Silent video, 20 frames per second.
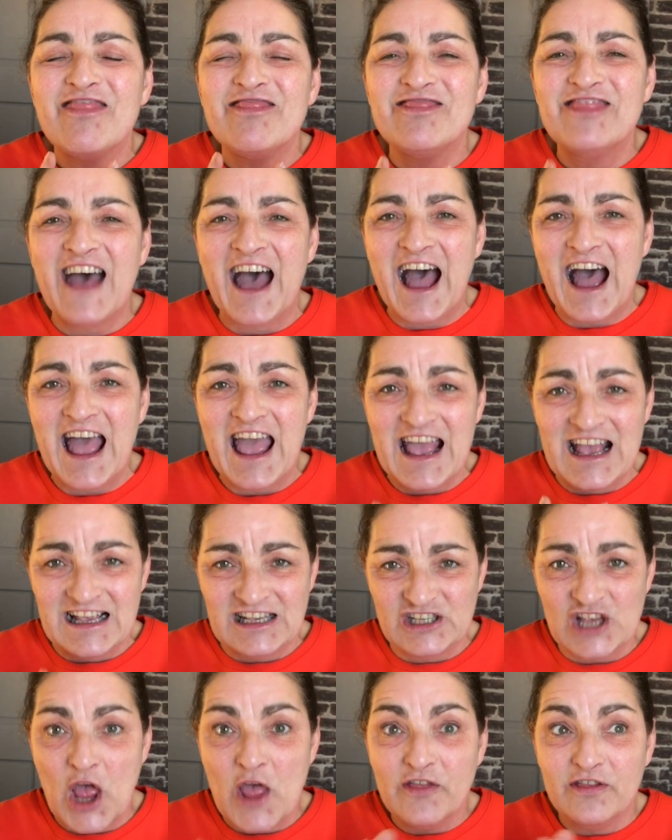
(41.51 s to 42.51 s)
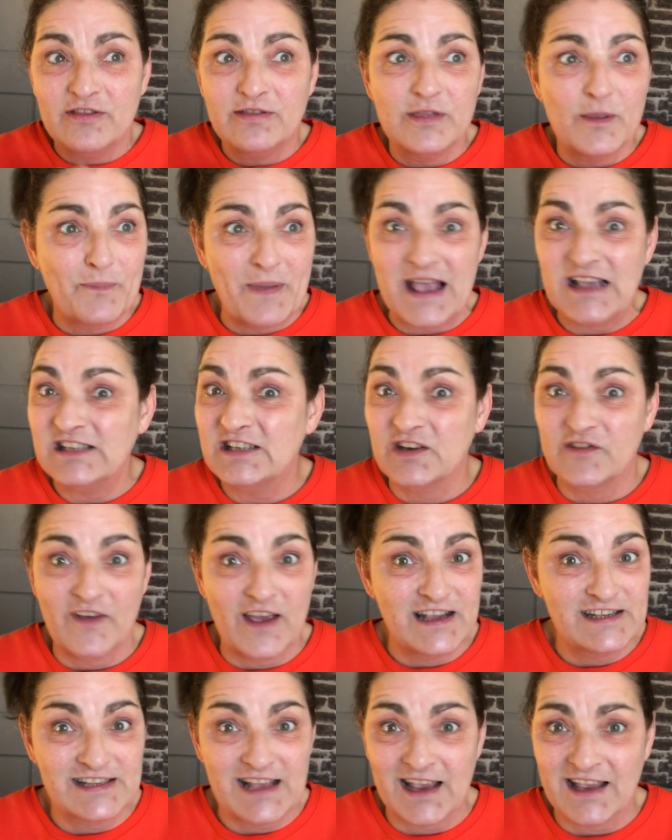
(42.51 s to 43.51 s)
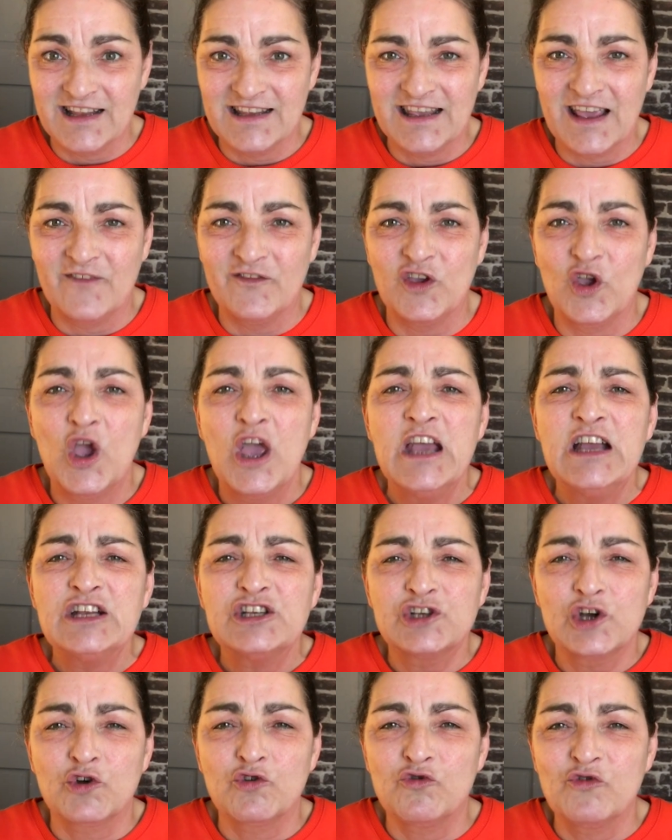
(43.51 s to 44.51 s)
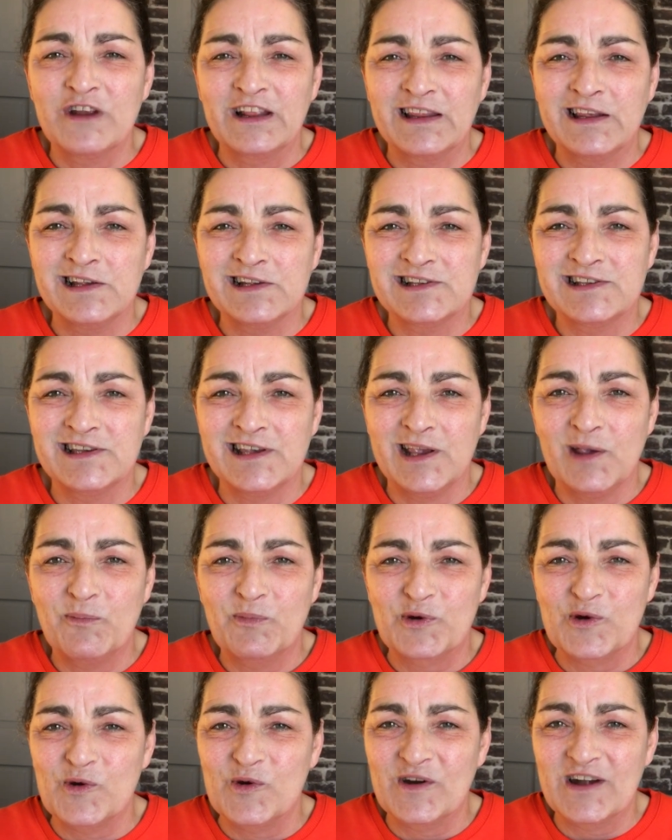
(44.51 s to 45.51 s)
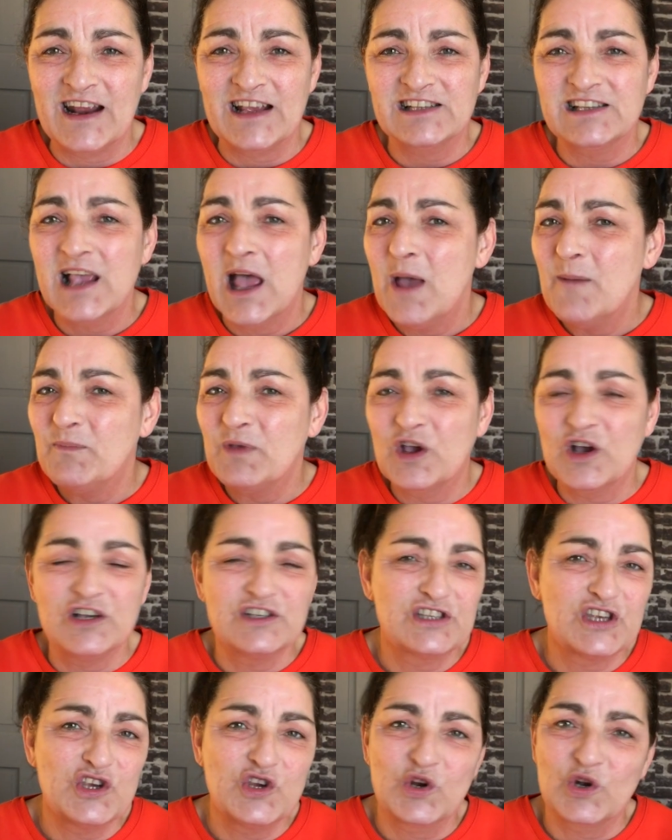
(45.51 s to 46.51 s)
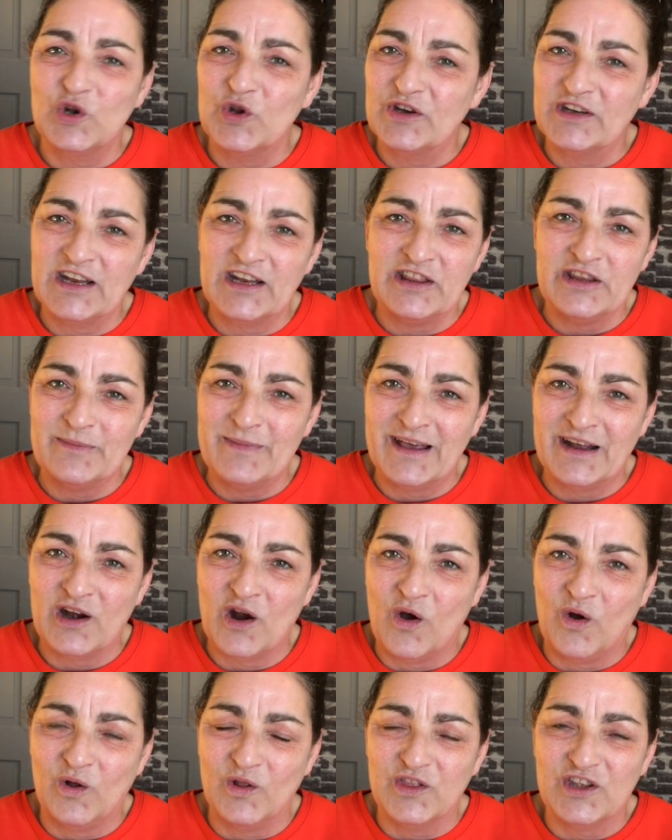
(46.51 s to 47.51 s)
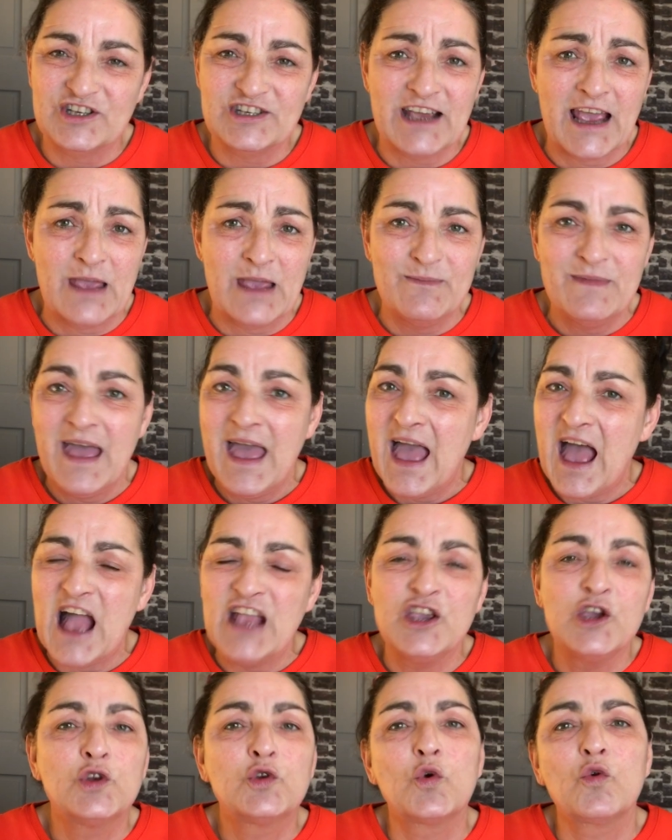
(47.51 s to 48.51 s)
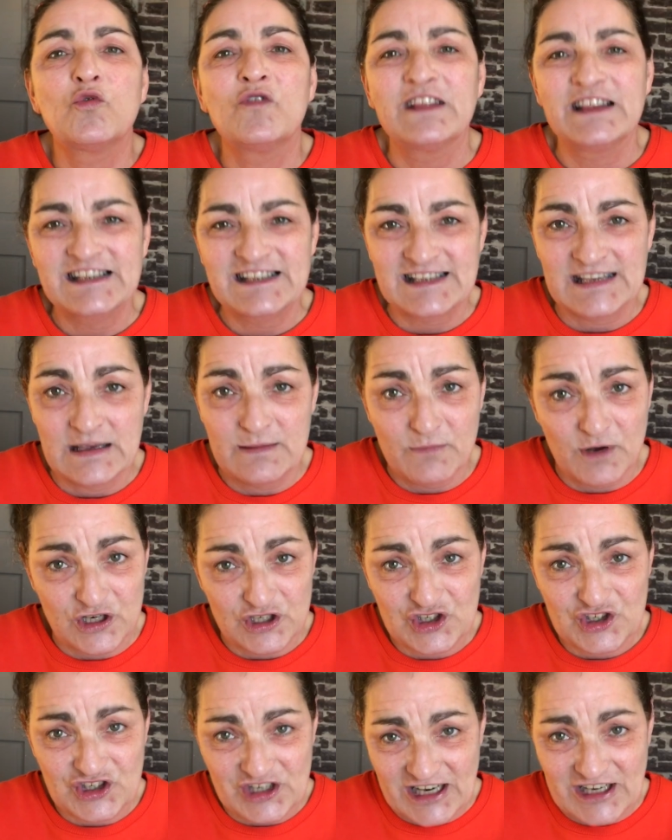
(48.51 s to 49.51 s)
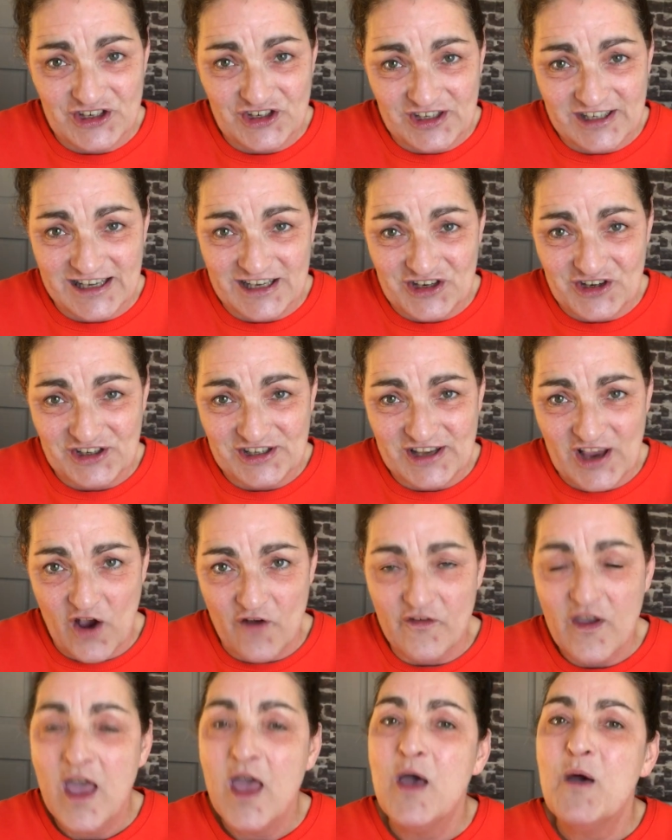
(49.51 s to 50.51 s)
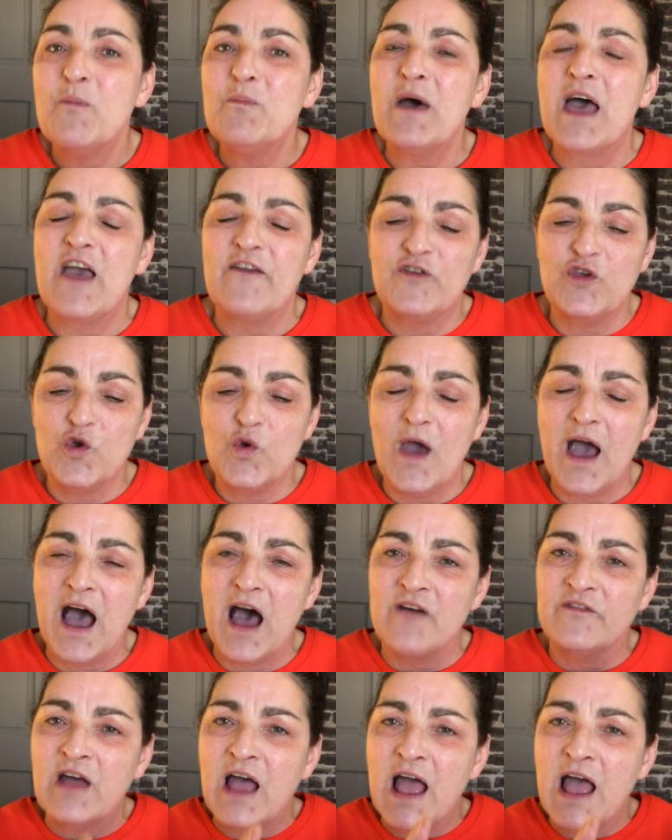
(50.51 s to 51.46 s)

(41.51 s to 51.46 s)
That is the best advice I can give you to really see progress, because you're looking in the mirror all the time and you don't really see much changes in yourself. But if you have